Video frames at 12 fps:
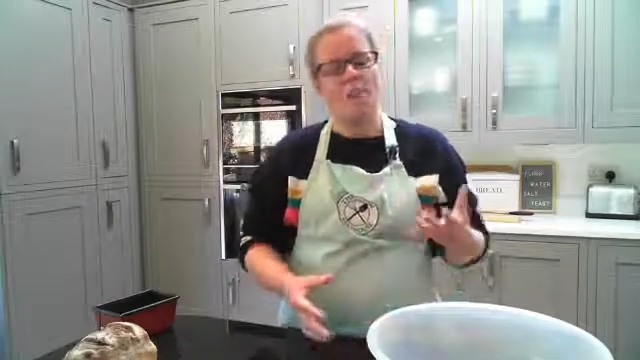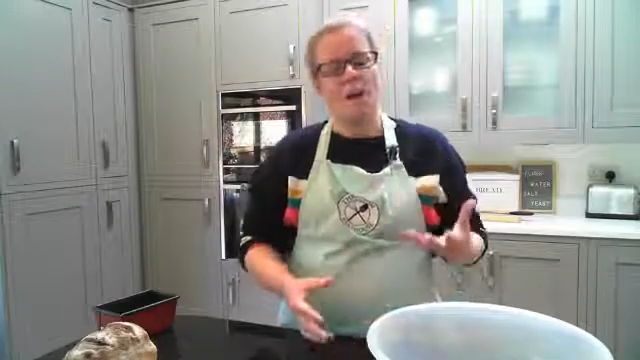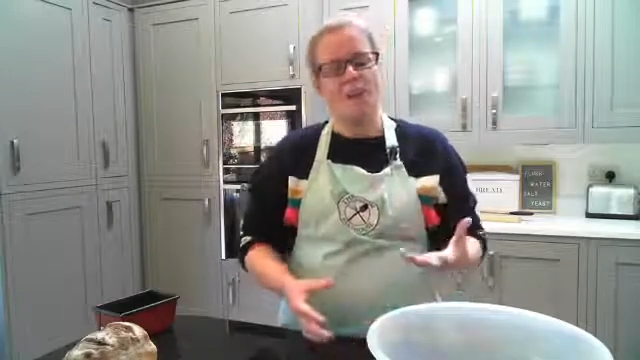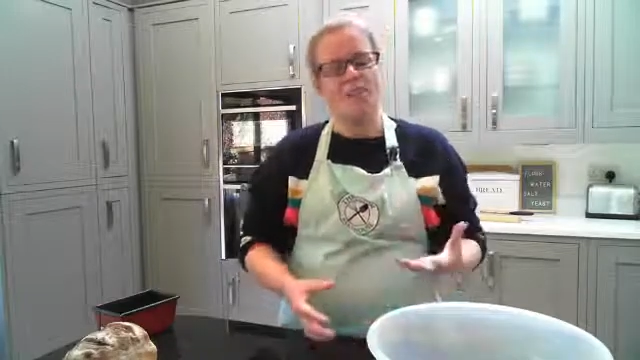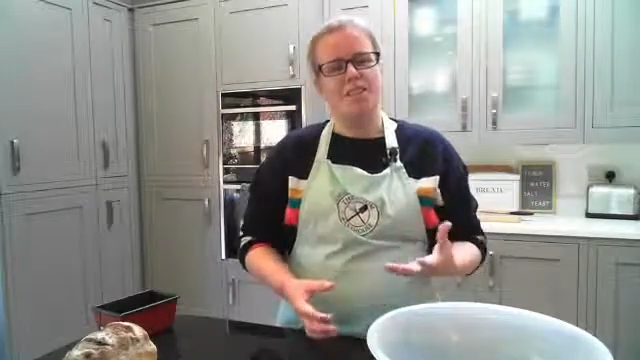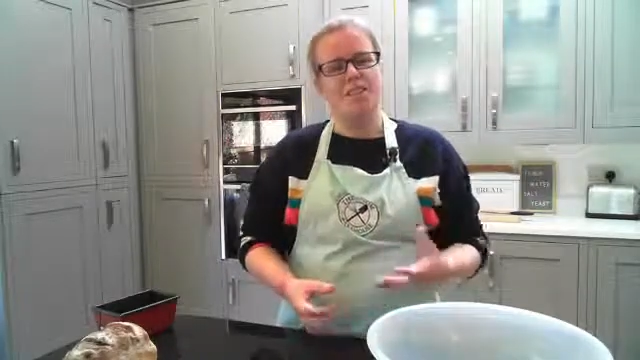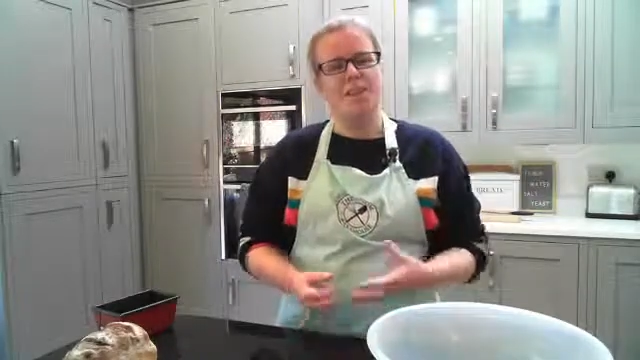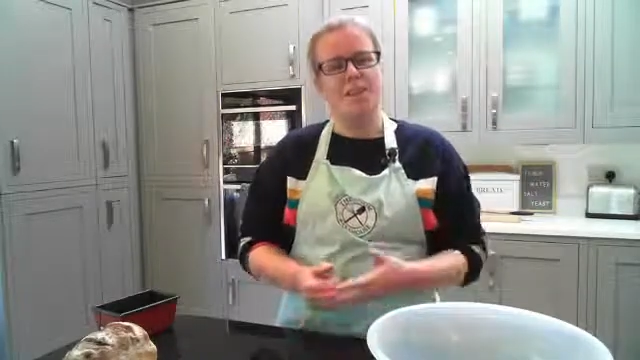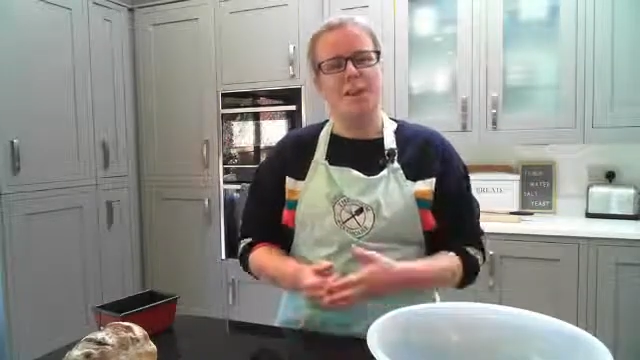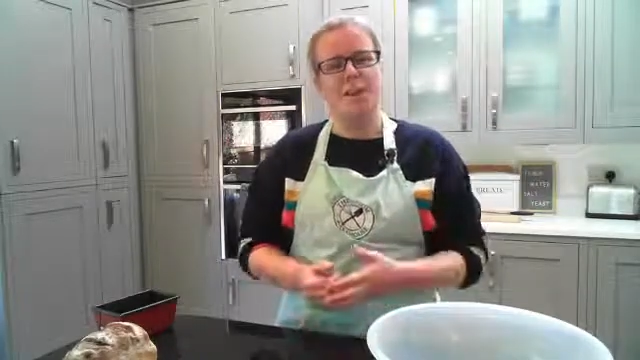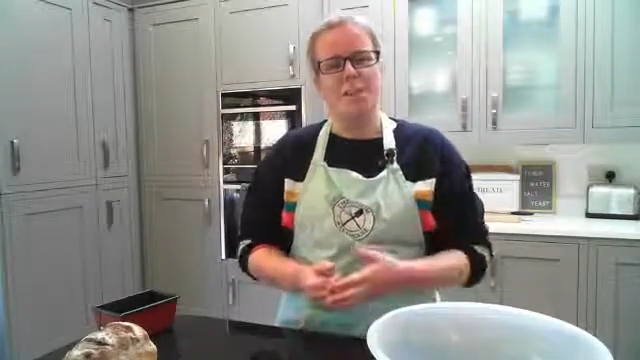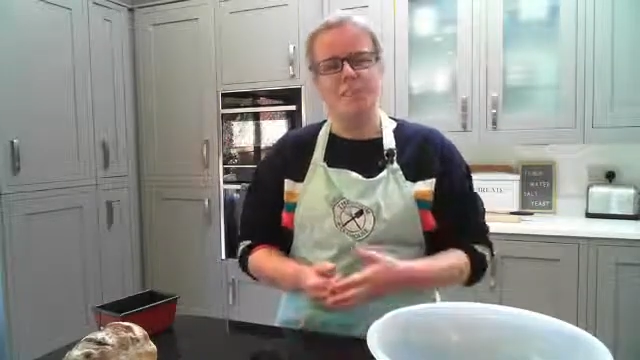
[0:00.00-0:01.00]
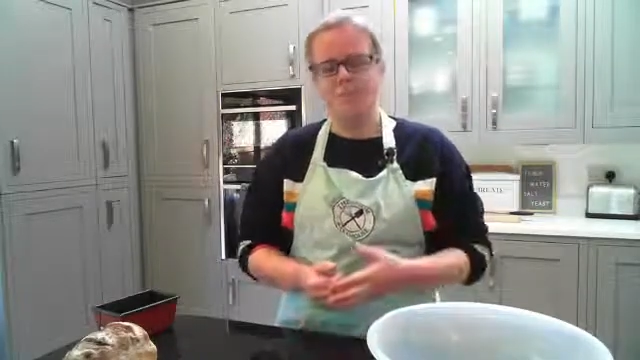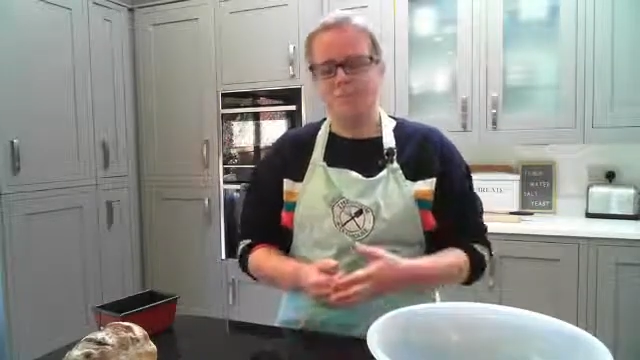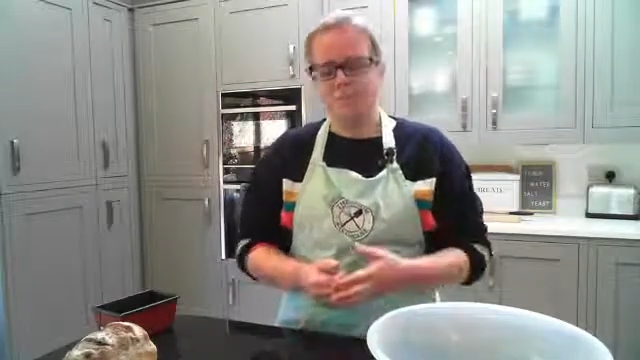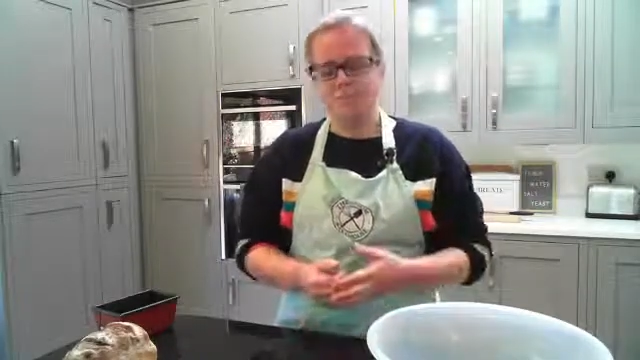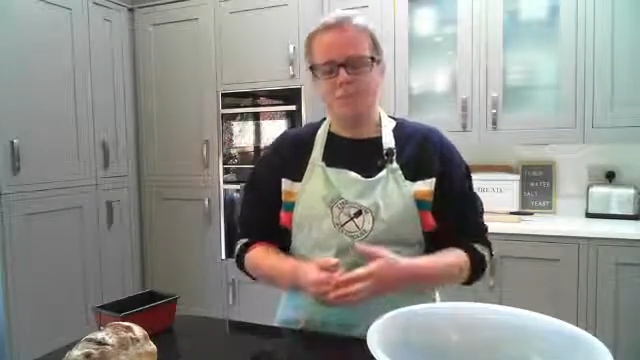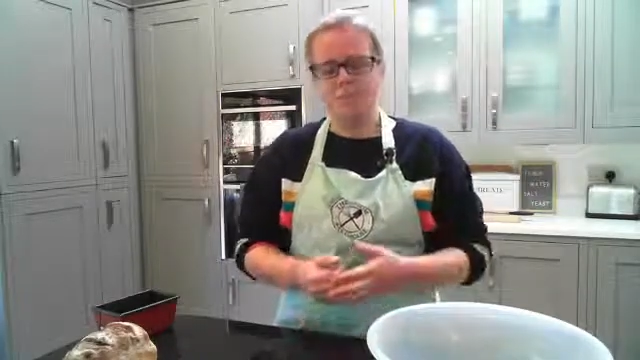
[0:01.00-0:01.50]
but you
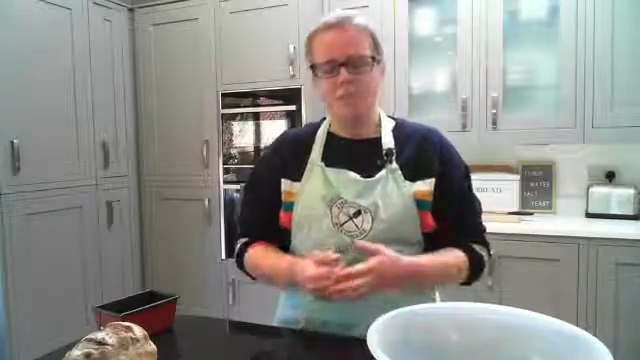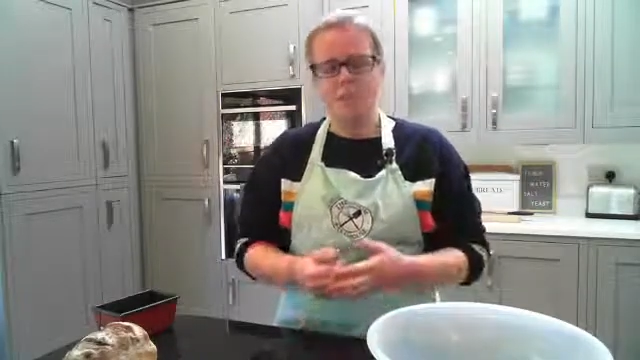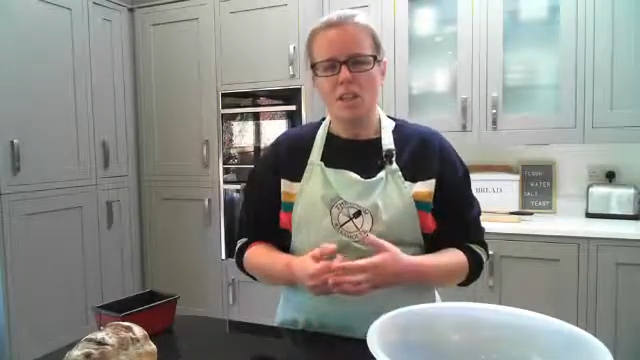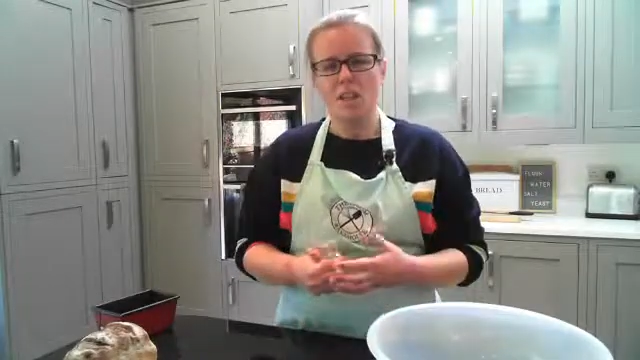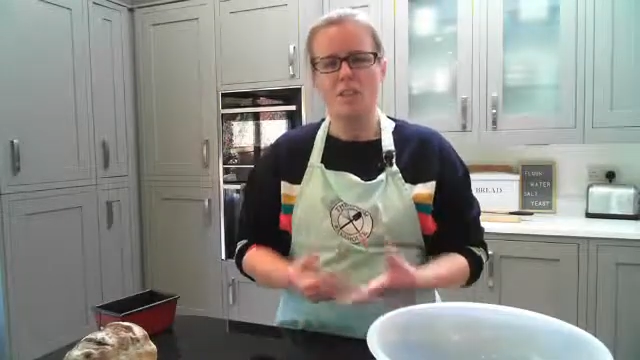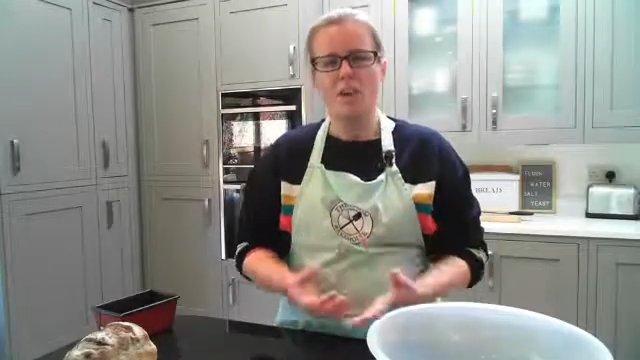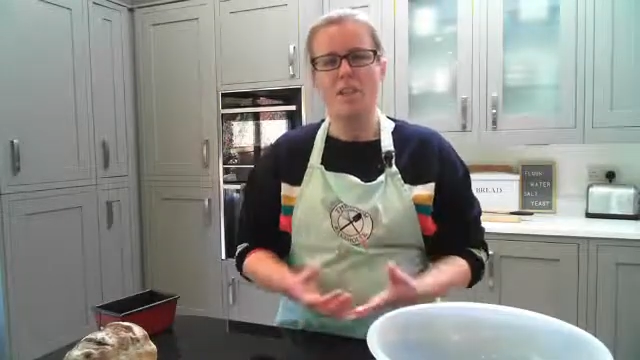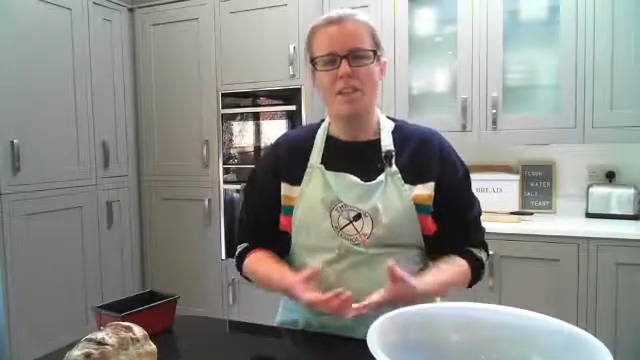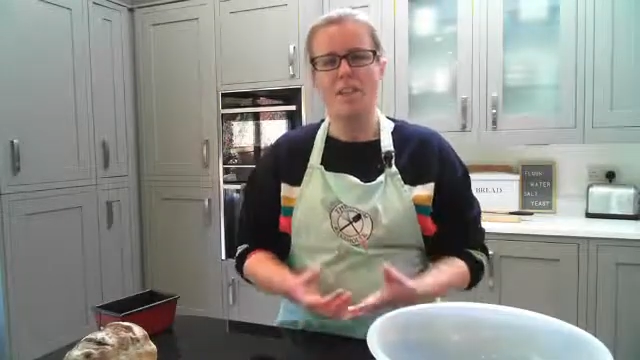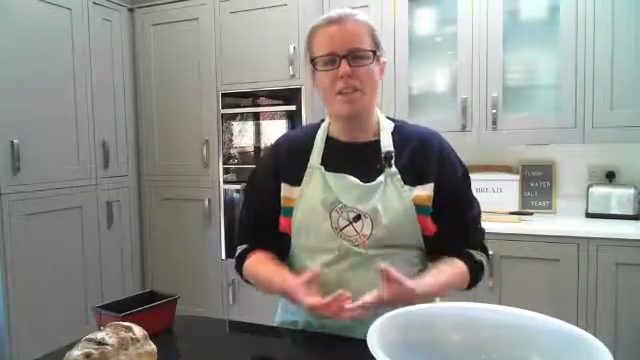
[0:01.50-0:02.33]
might